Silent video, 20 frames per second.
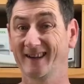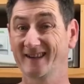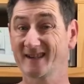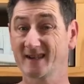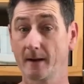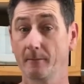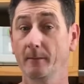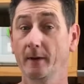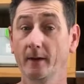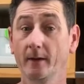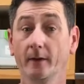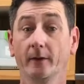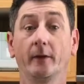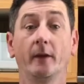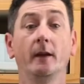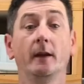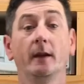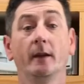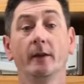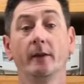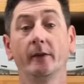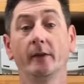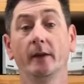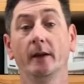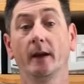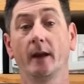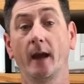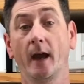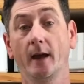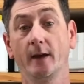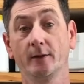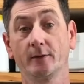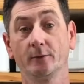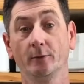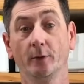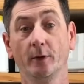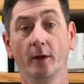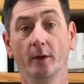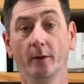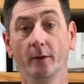something that's only going to see
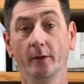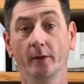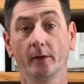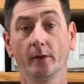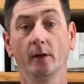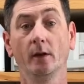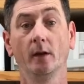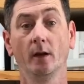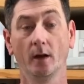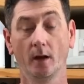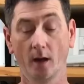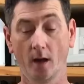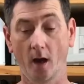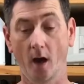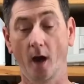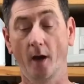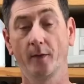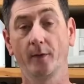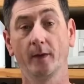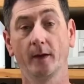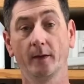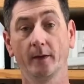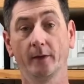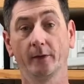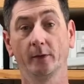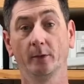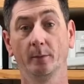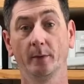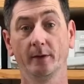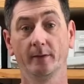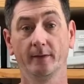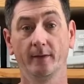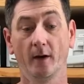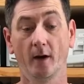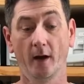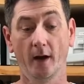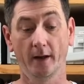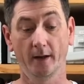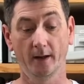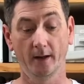occasional use, I think this will be
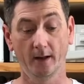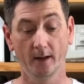fine.